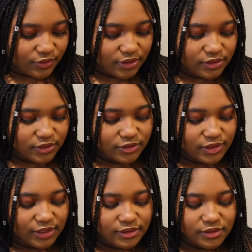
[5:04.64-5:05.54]
ones. There's
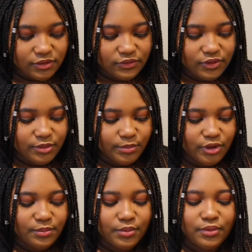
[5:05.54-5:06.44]
like silver and
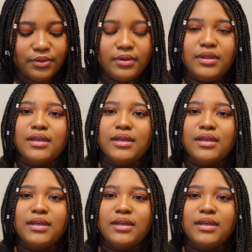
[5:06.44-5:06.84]
purple.